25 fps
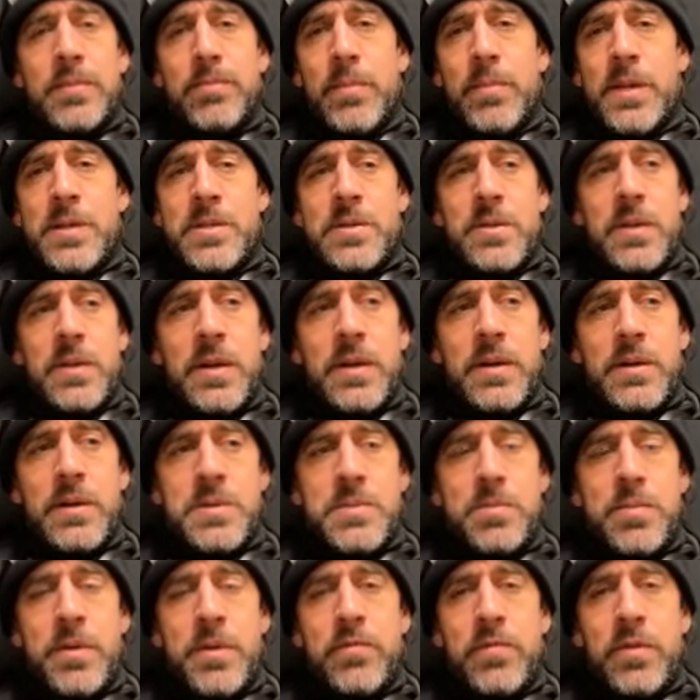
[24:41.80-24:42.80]
mental
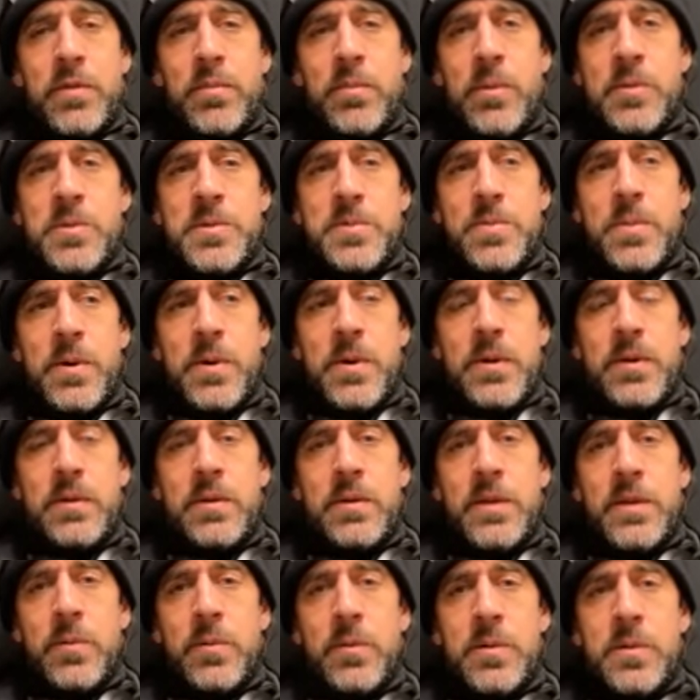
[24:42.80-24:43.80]
errors, but for the most part,
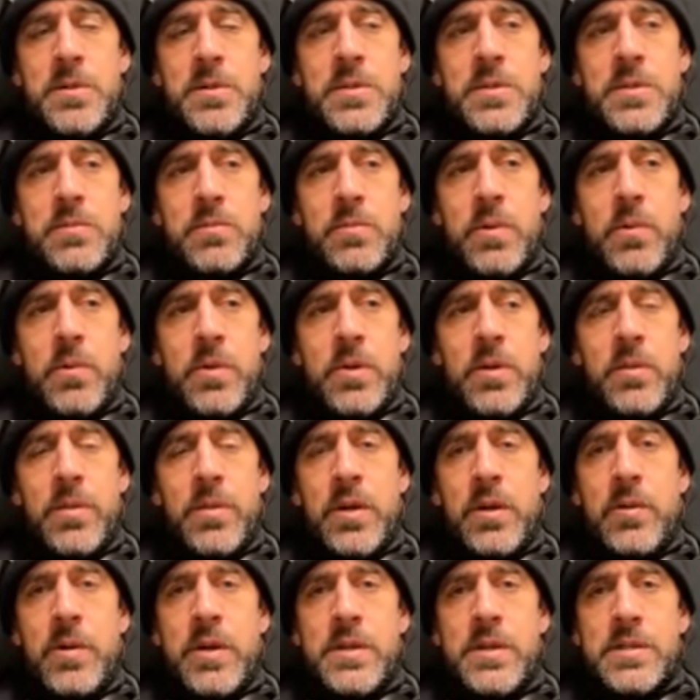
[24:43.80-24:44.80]
it was, we wanted to
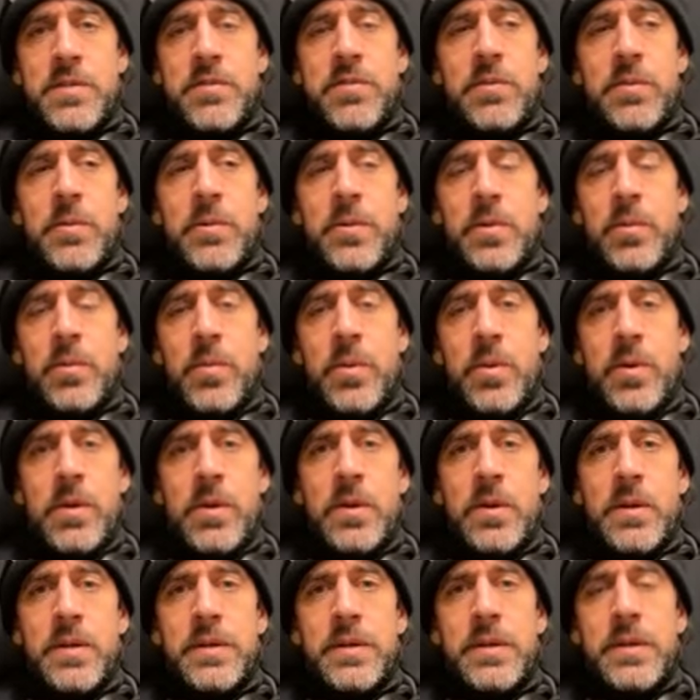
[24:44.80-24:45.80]
be aggressive, throwing the
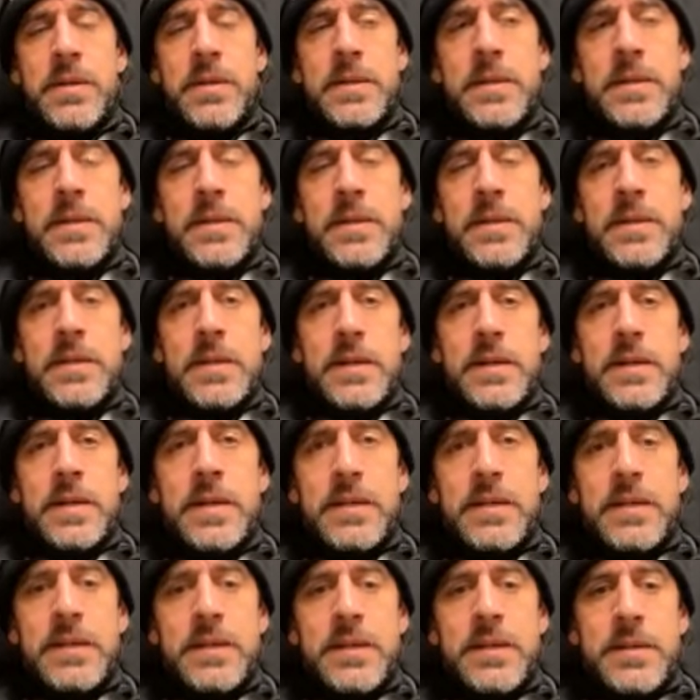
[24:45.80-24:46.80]
ball
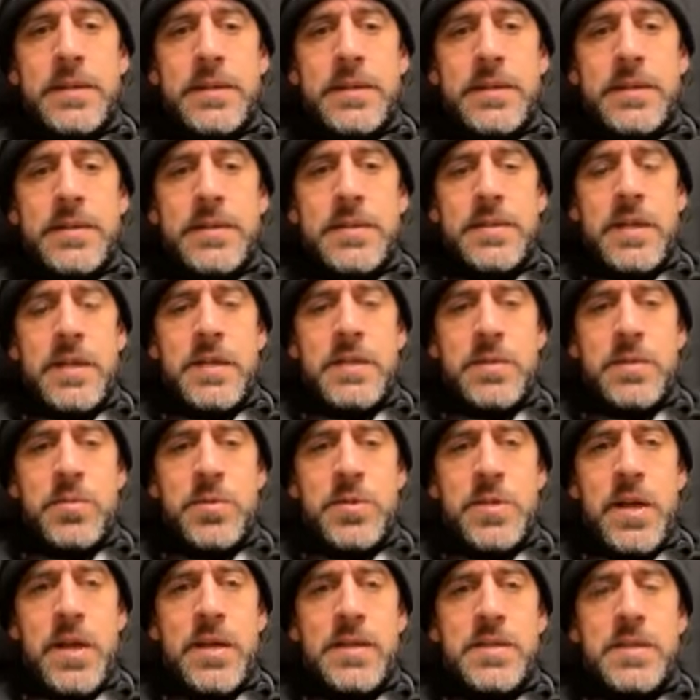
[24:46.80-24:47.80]
and take some
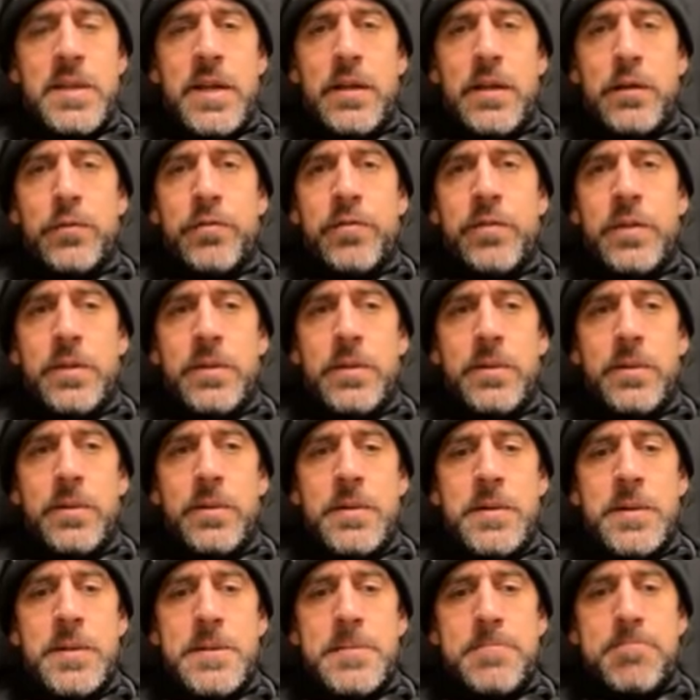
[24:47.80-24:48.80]
shots down the field,
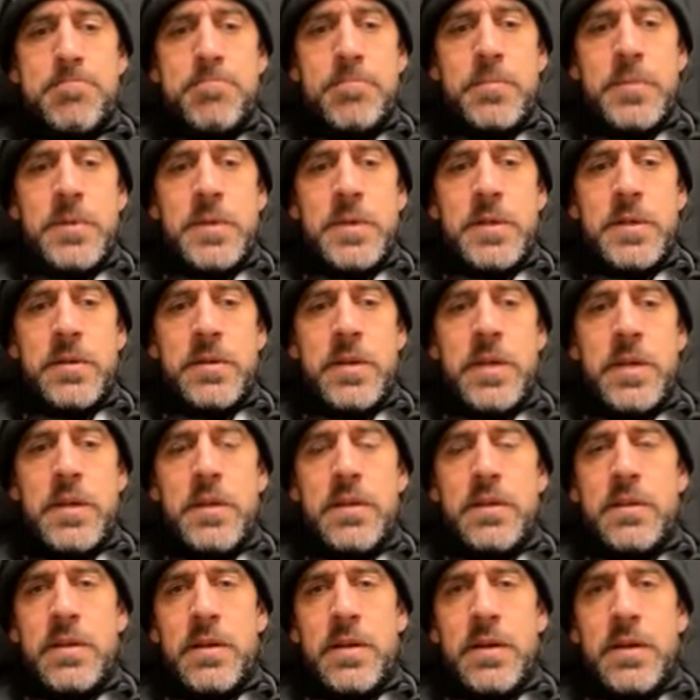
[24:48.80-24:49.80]

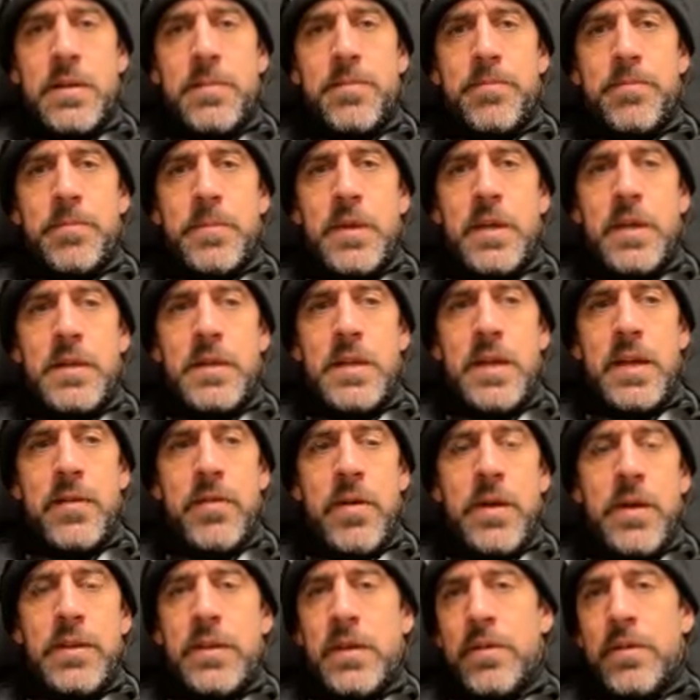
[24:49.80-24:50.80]
get Dave
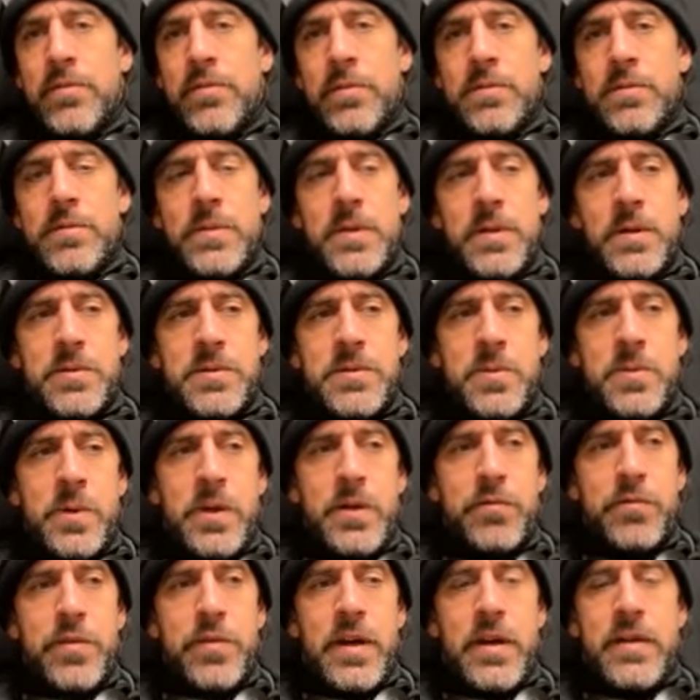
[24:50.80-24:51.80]
out there for, you know,
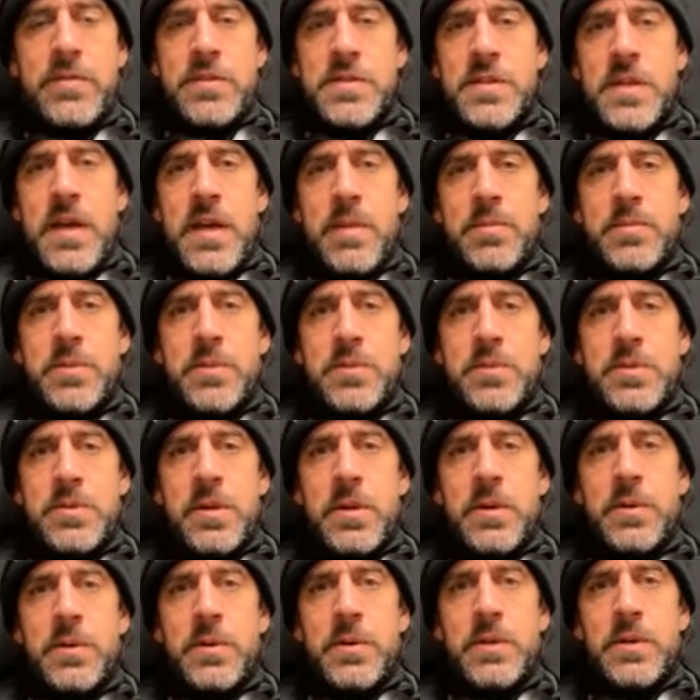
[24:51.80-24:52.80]
25 snaps or
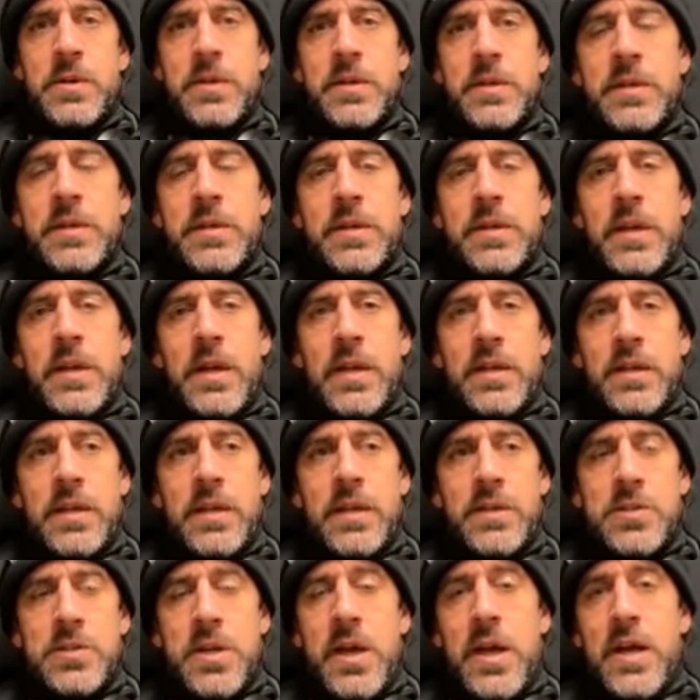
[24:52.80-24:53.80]
so, and
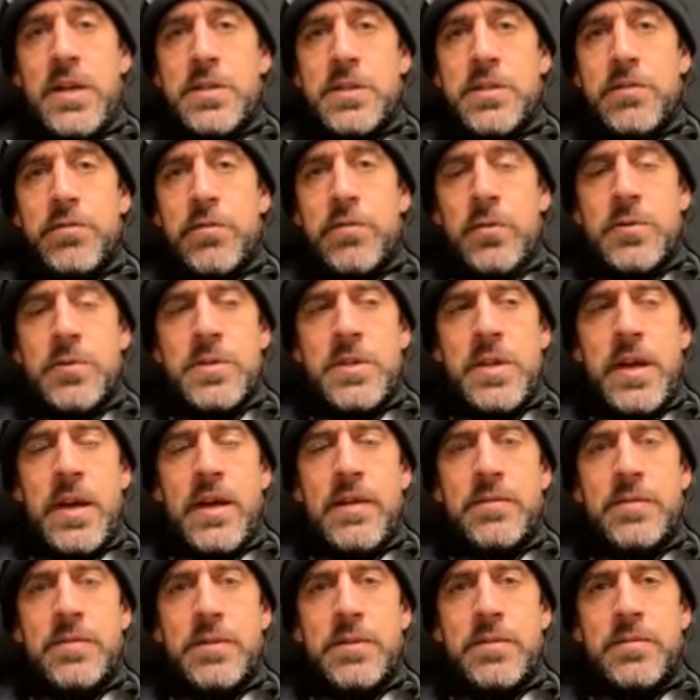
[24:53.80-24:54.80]
get Josh the first
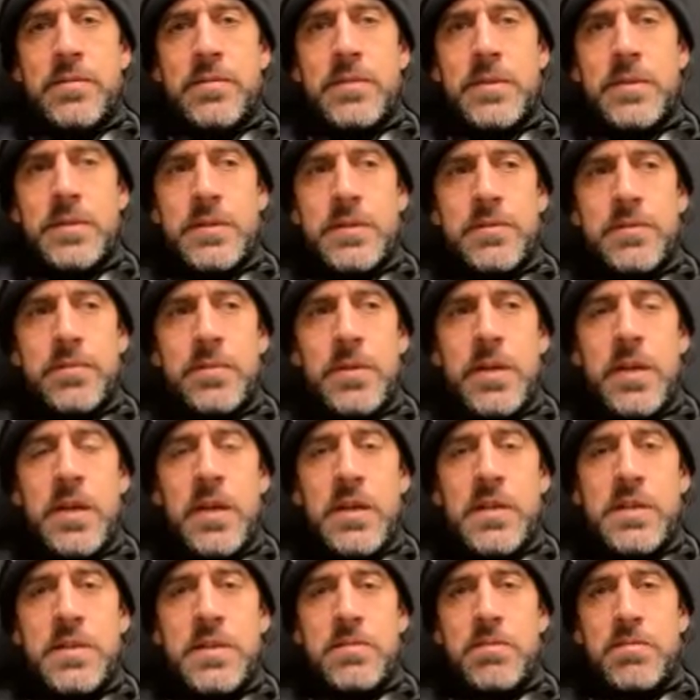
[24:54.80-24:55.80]
half to get
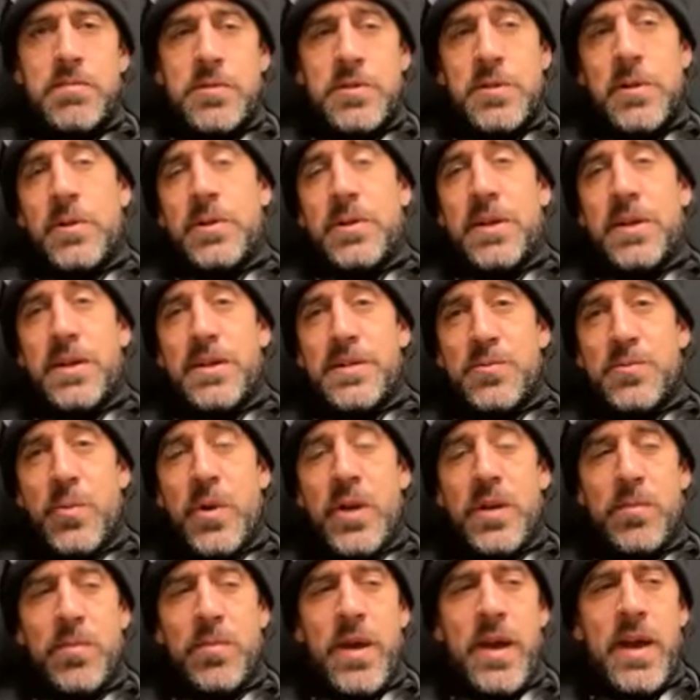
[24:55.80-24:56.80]
his
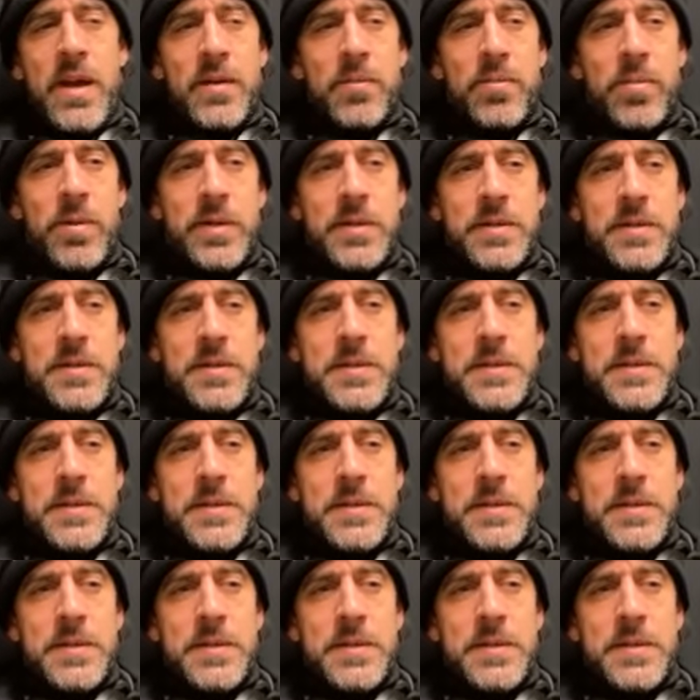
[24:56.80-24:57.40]
wind back. But